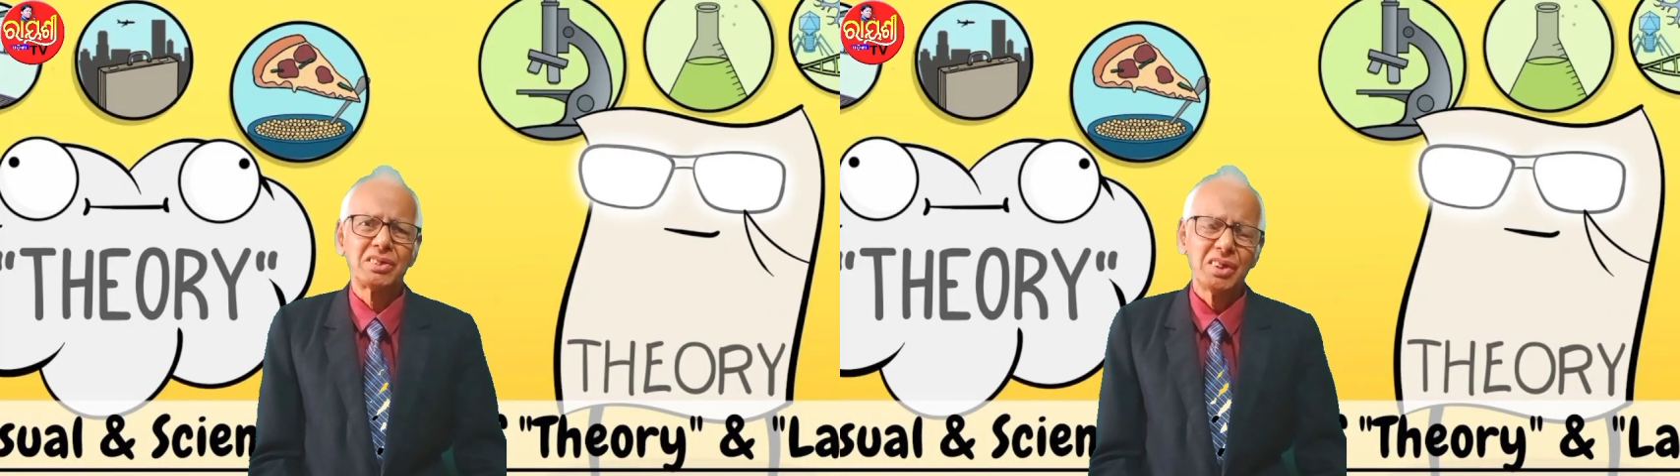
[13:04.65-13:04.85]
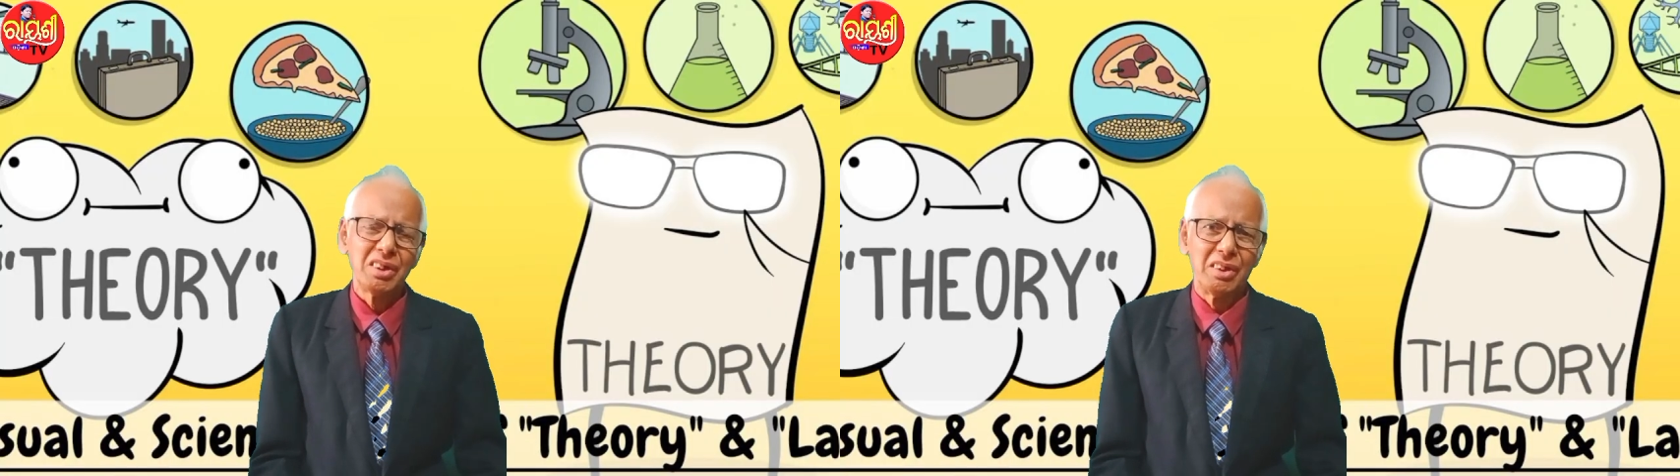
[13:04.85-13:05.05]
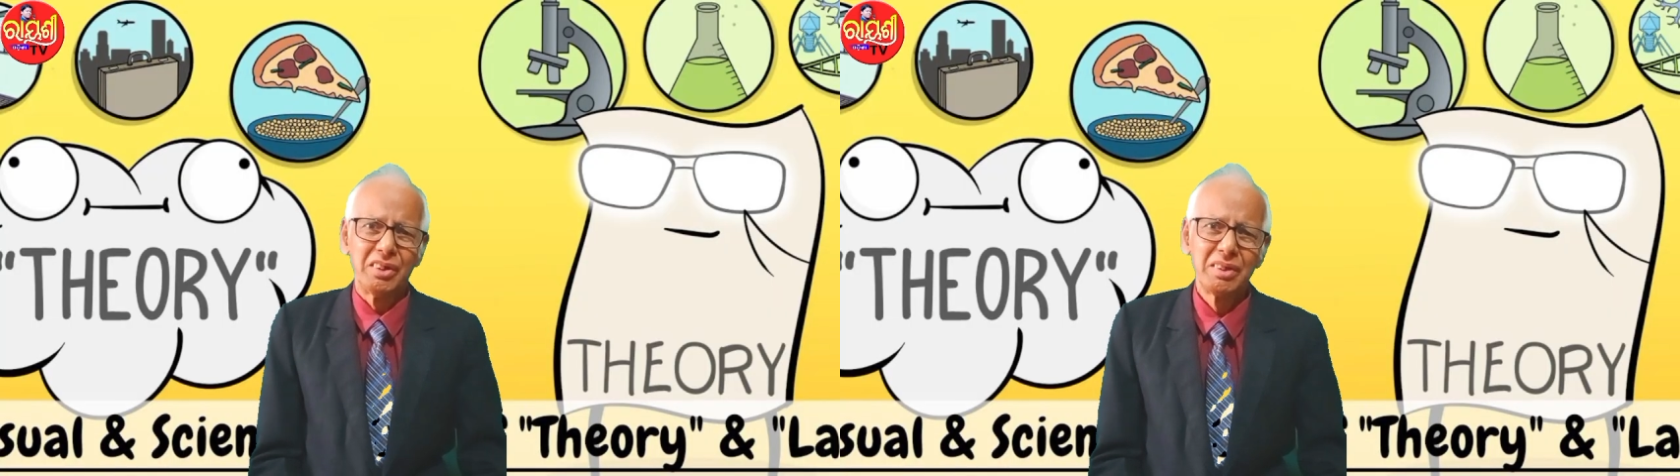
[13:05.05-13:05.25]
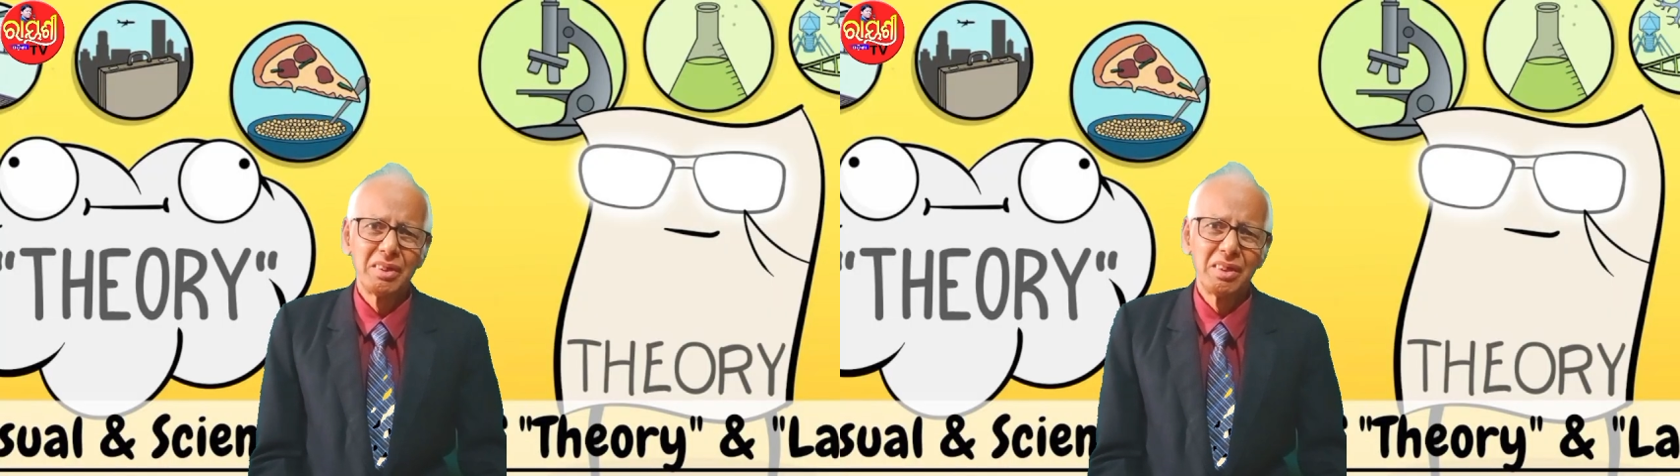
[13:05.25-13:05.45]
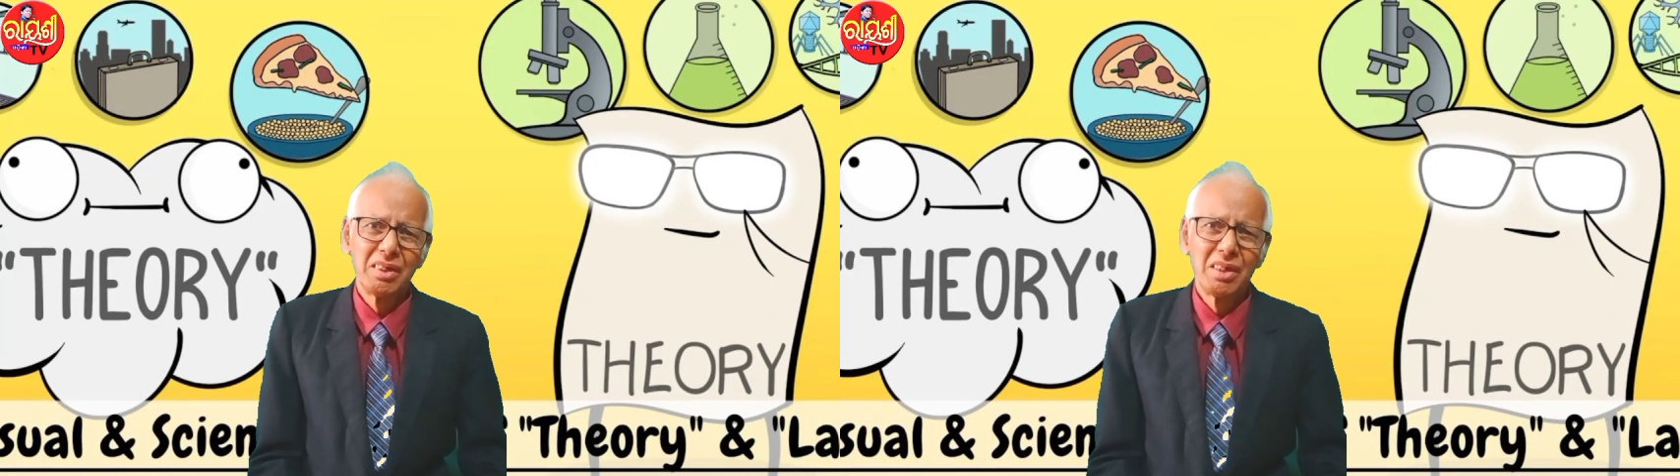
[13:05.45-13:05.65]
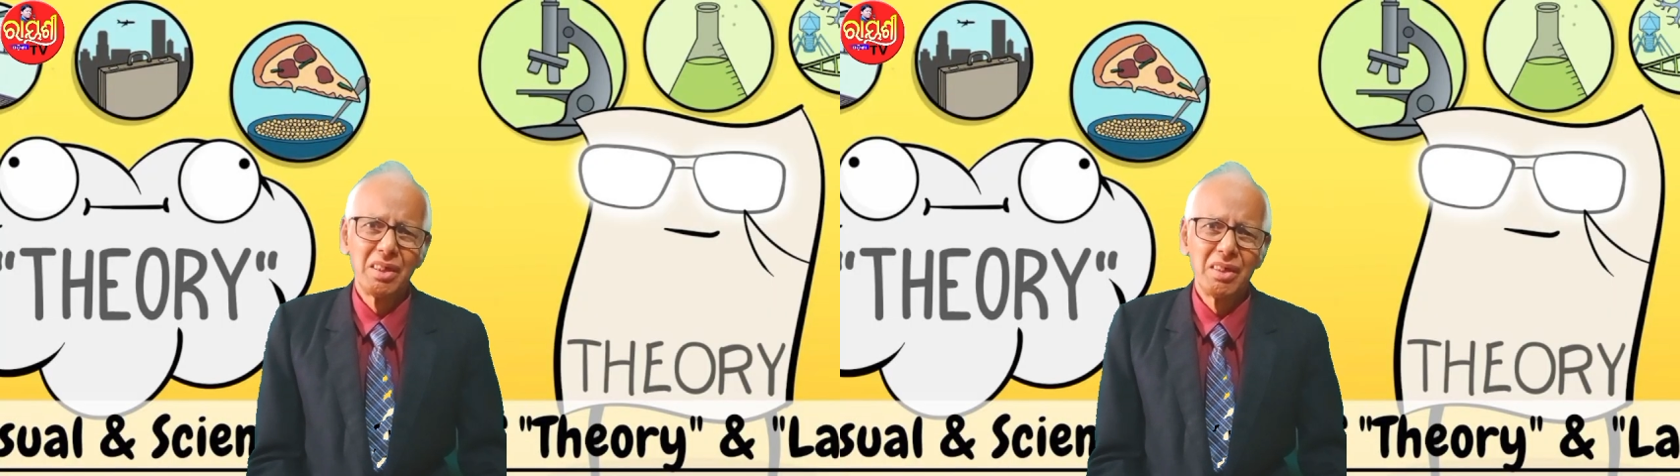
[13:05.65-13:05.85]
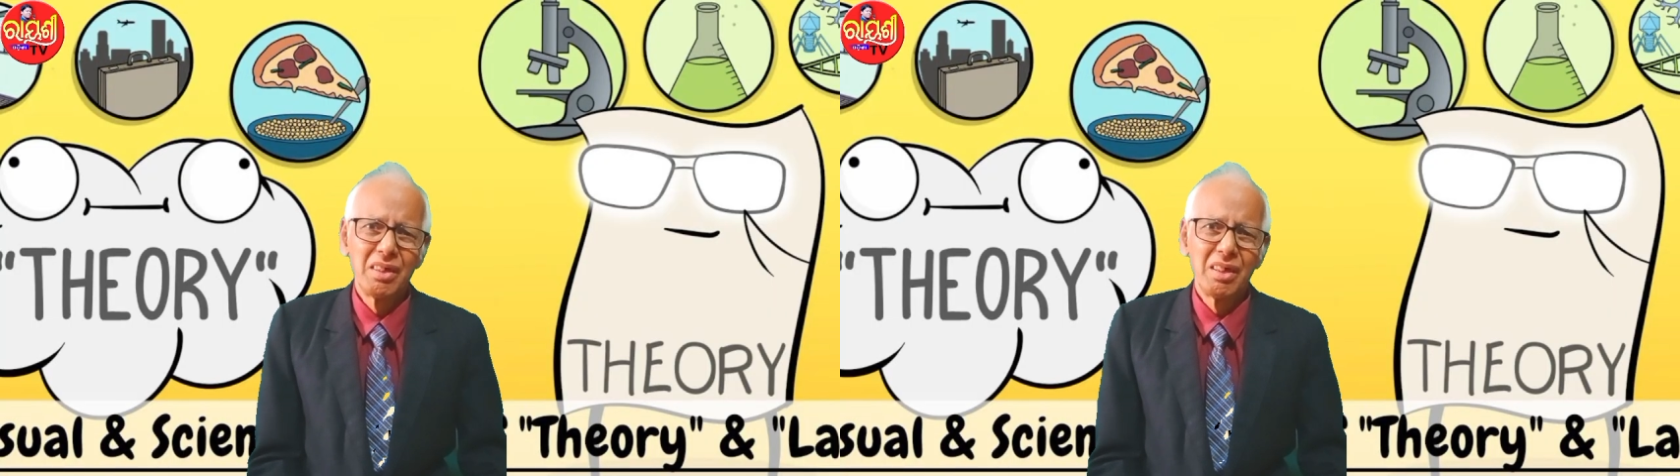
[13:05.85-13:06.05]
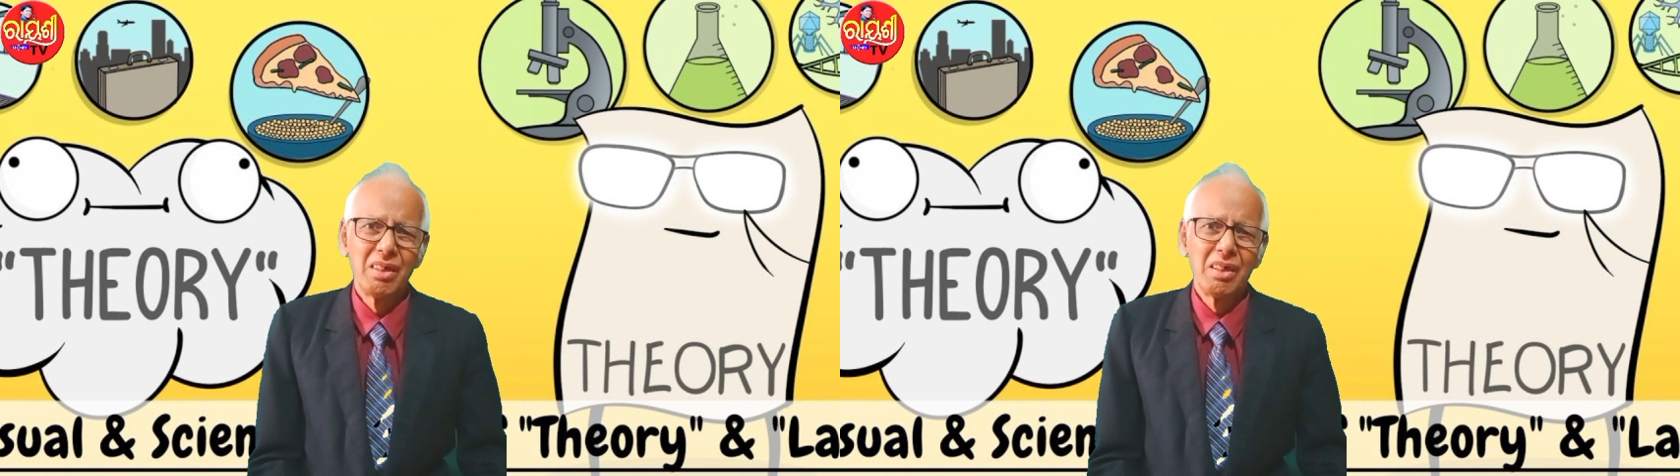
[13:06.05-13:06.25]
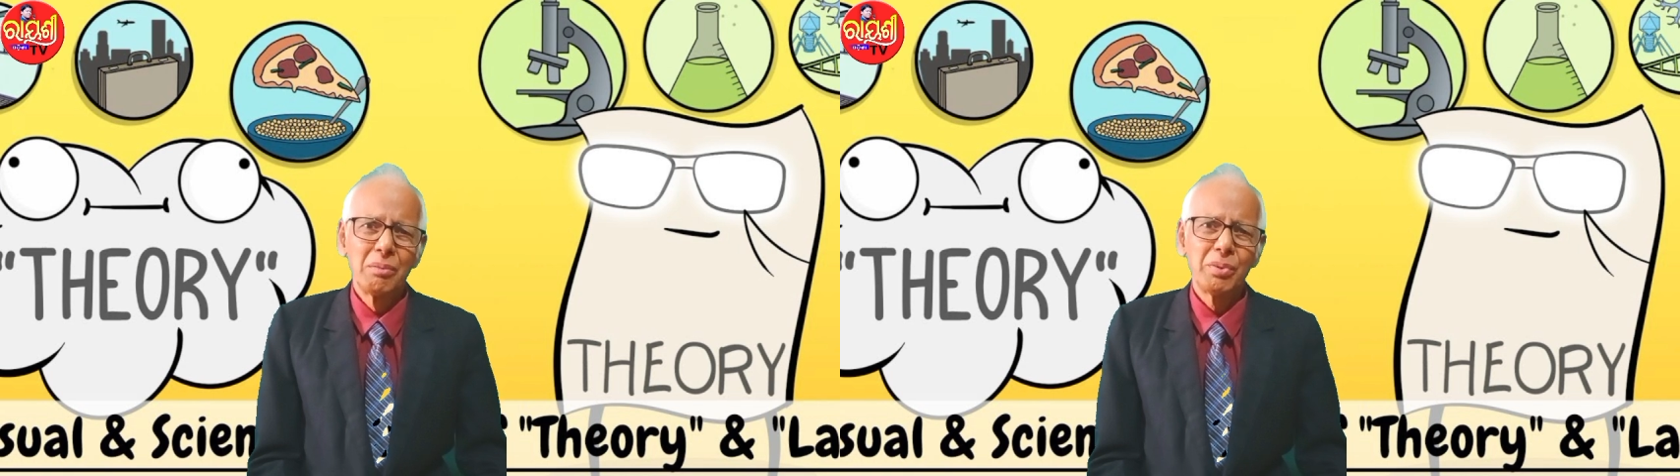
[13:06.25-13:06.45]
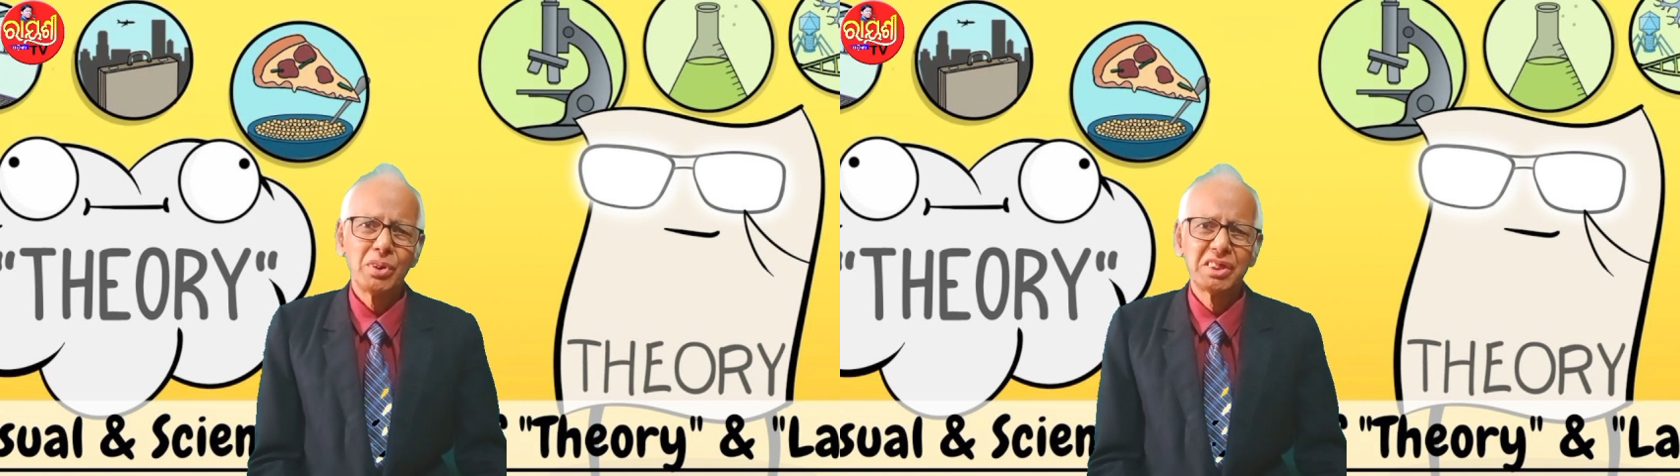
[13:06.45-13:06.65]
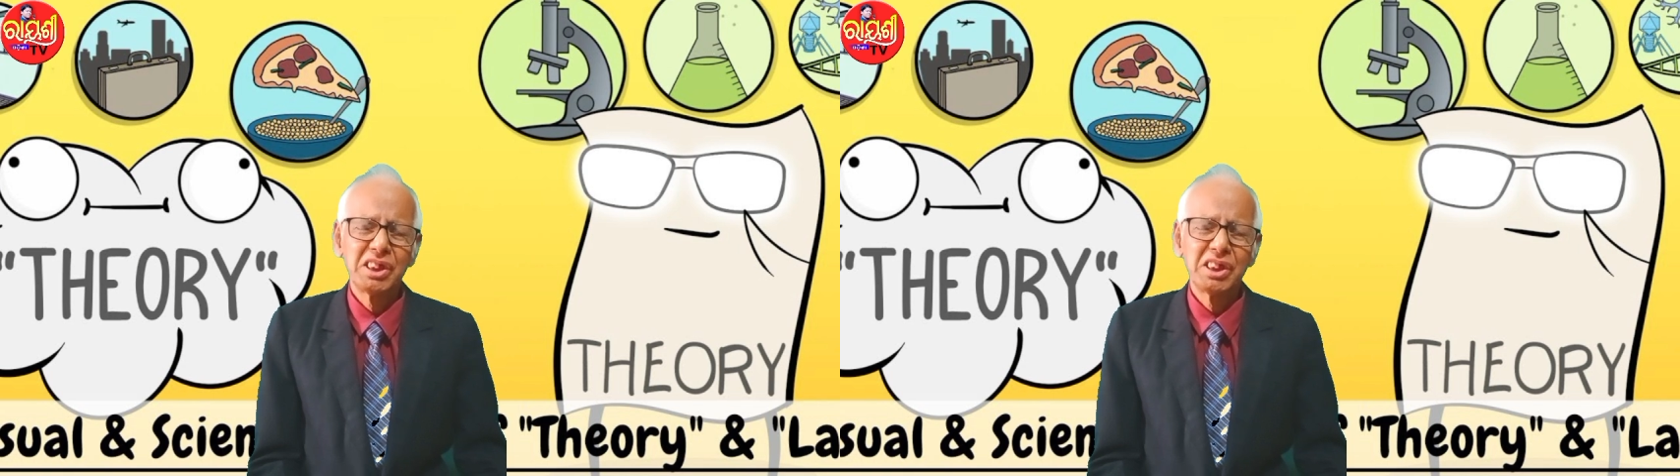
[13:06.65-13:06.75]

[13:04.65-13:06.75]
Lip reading: jail for